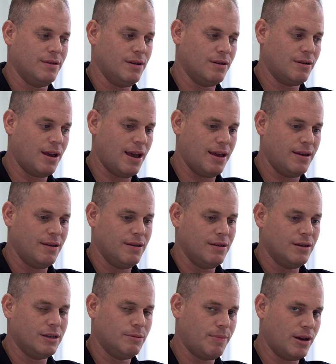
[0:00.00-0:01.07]
Okay,
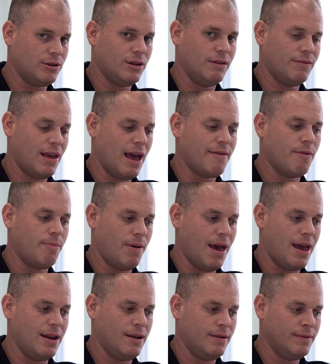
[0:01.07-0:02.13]
especially if they have a
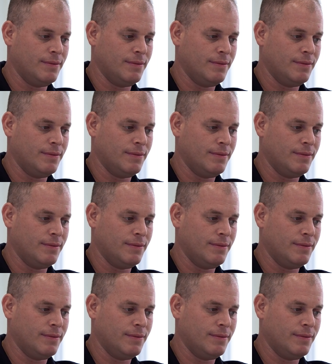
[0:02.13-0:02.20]
pet.